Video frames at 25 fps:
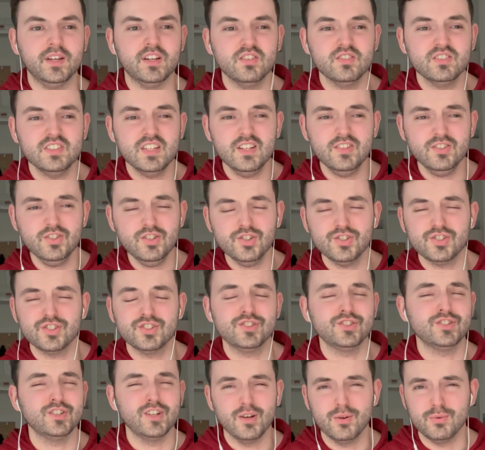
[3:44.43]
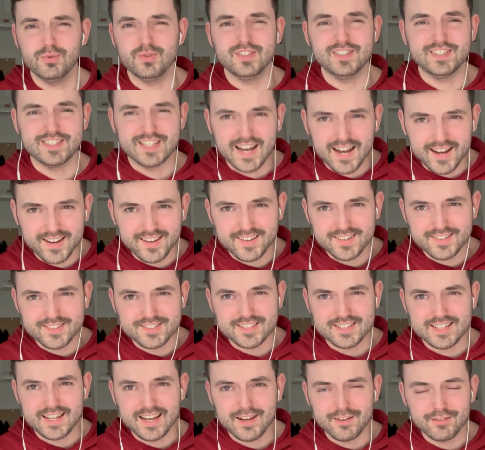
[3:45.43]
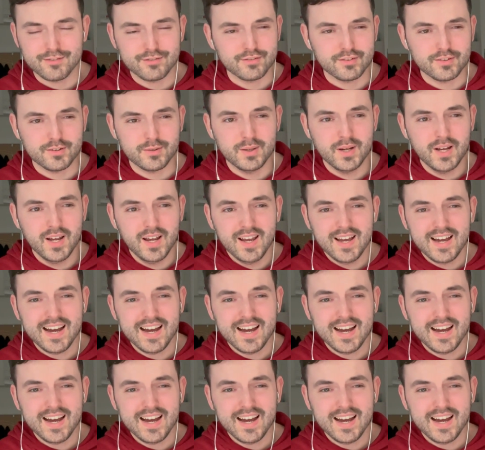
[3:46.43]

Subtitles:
because they're just so dire to get through.